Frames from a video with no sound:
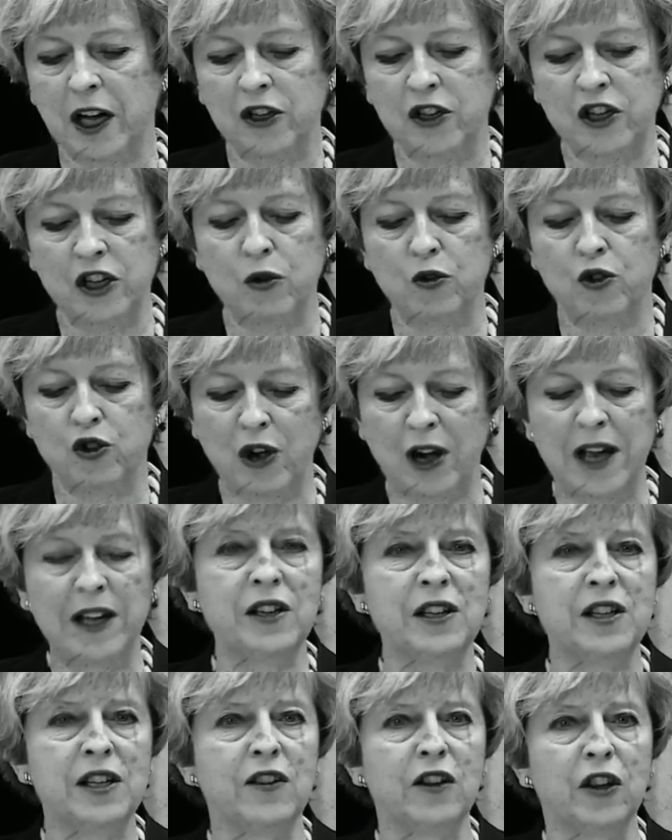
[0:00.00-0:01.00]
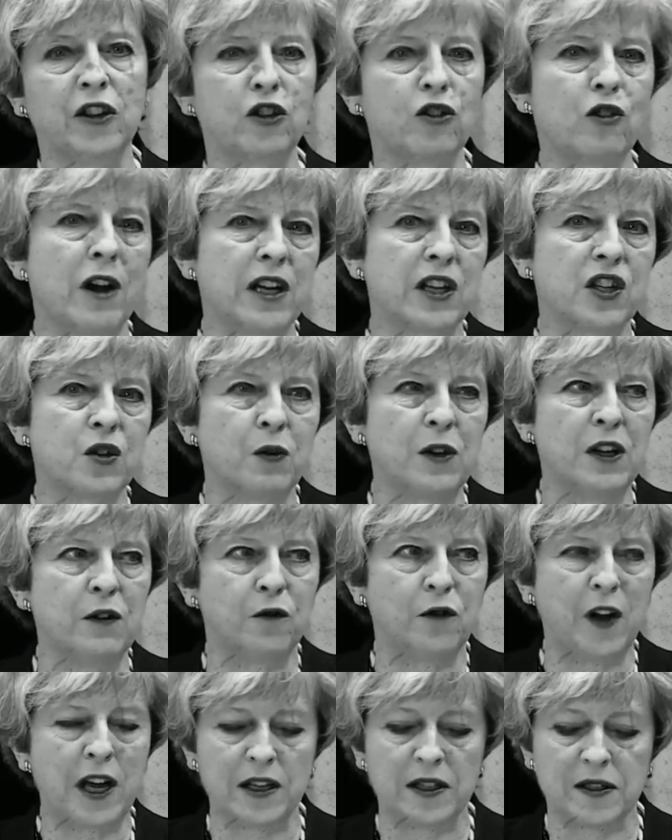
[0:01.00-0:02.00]
a new trend in the threat we
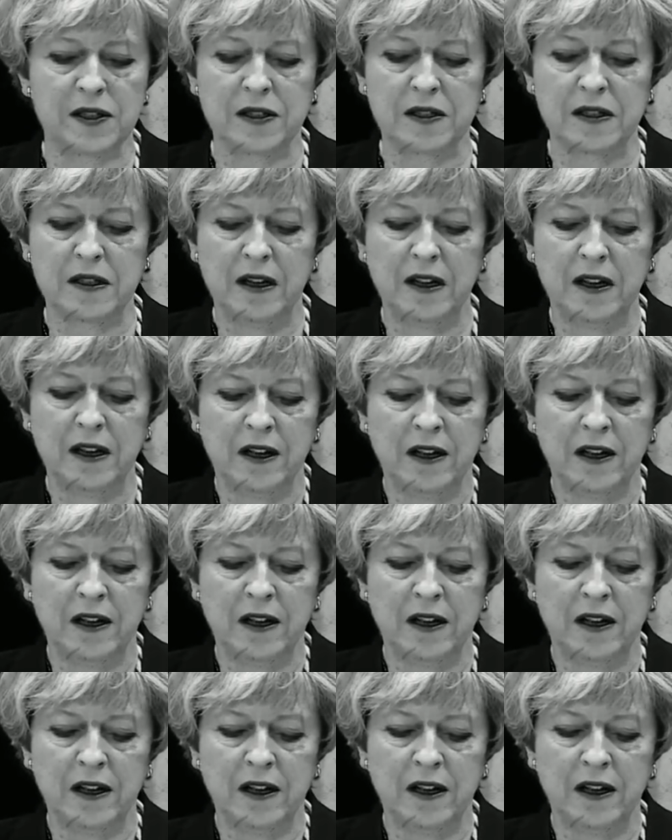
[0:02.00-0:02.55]
face,